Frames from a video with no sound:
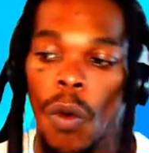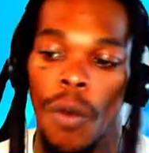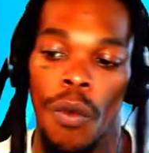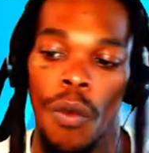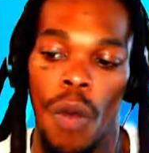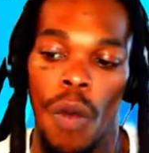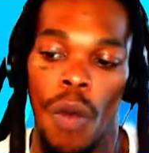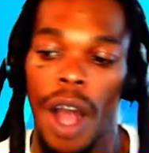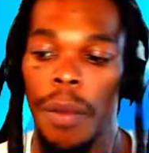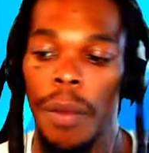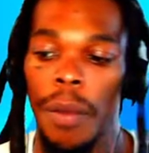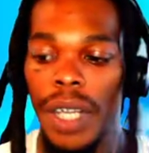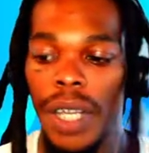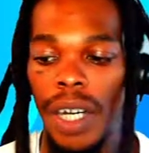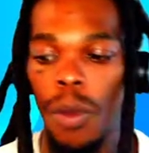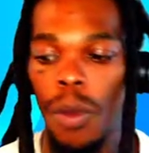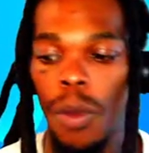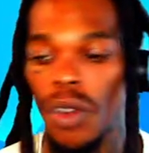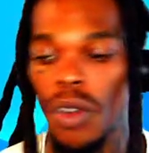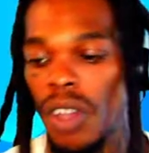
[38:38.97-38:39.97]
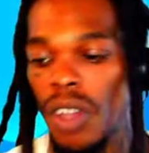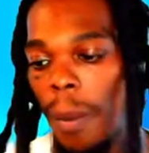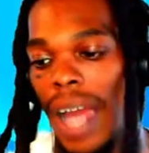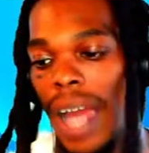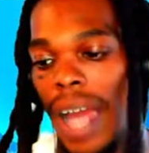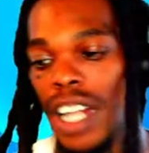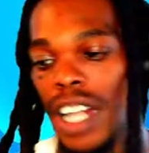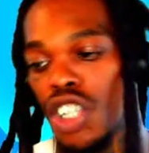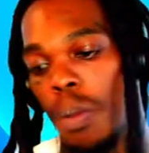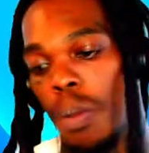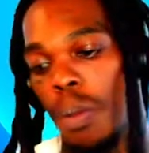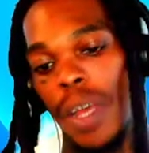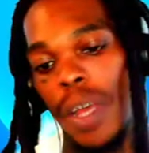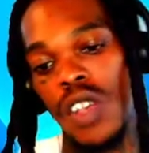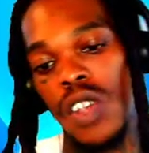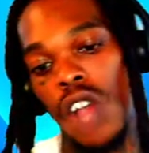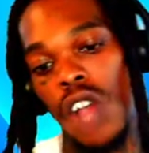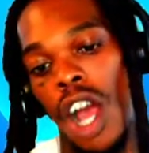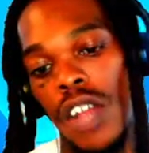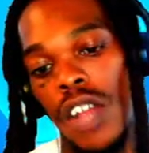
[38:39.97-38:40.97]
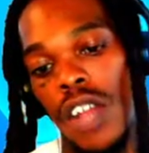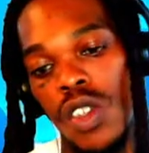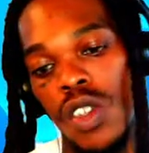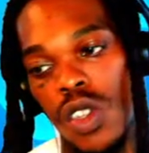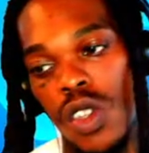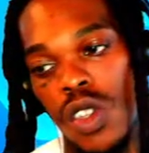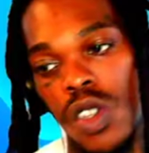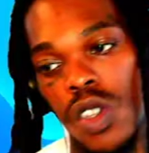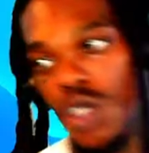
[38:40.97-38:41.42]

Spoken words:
while being able to manage the best odds.